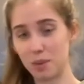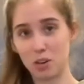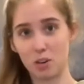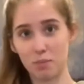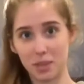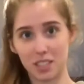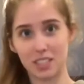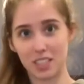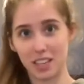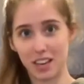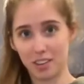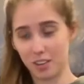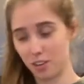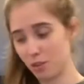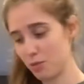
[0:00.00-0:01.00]
all mixed
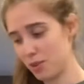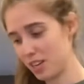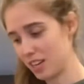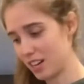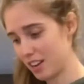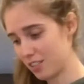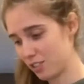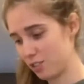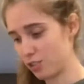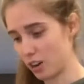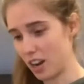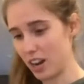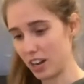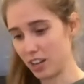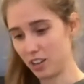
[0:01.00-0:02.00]
together, we can add the
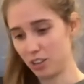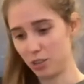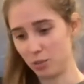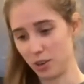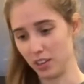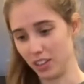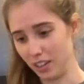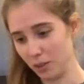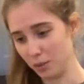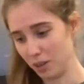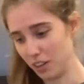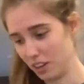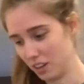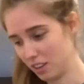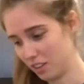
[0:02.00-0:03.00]
dry to our
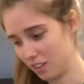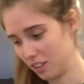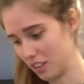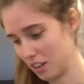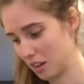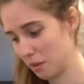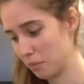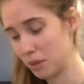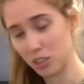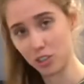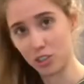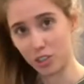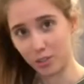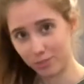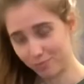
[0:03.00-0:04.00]
liquid
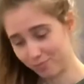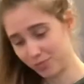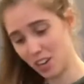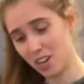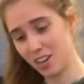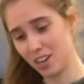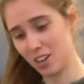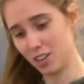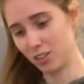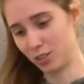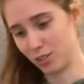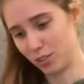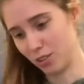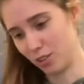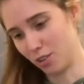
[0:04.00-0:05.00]
mixture.
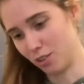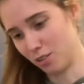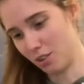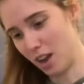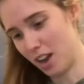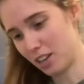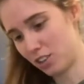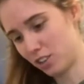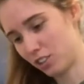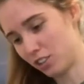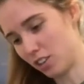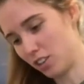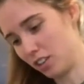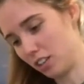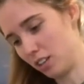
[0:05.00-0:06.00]
So I just
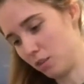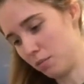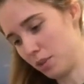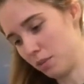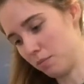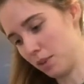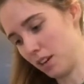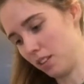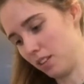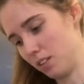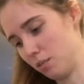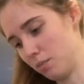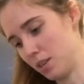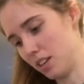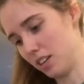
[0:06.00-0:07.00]
start a little bit by a little
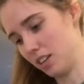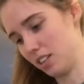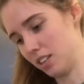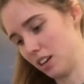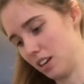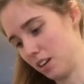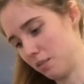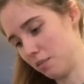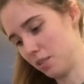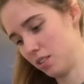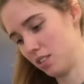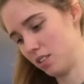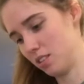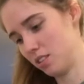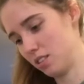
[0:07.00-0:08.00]
bit at a time,
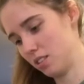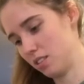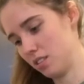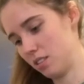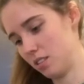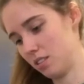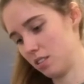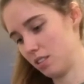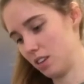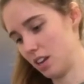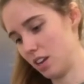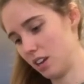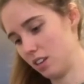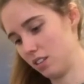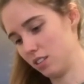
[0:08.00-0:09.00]

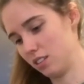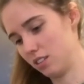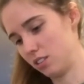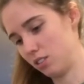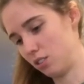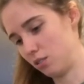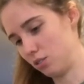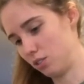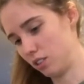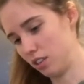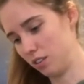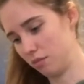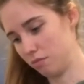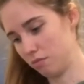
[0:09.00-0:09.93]
and usually